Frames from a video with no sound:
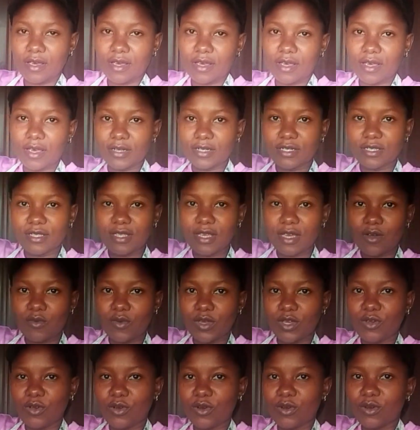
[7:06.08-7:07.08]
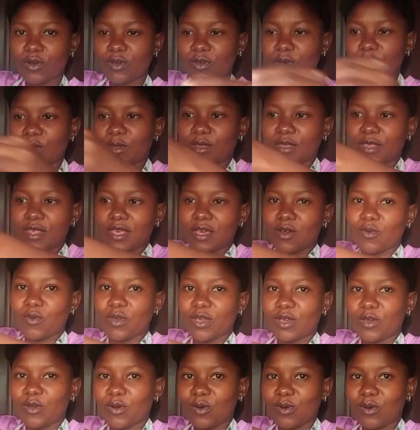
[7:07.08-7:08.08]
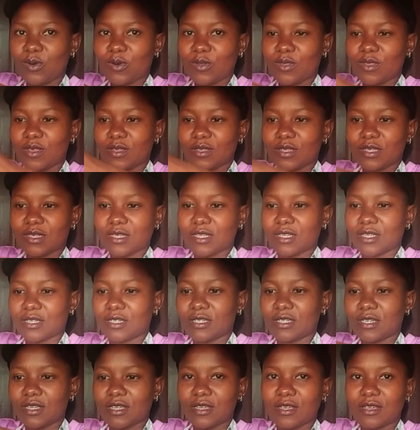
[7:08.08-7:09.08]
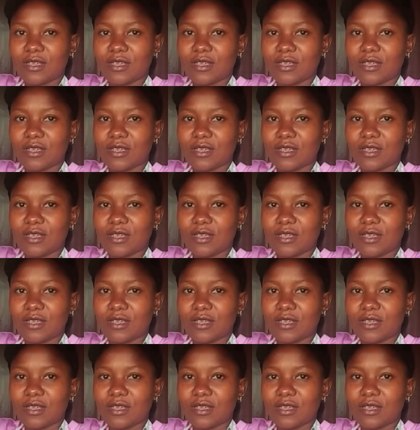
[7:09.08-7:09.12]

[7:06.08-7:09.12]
And there we go. There we go. This is it.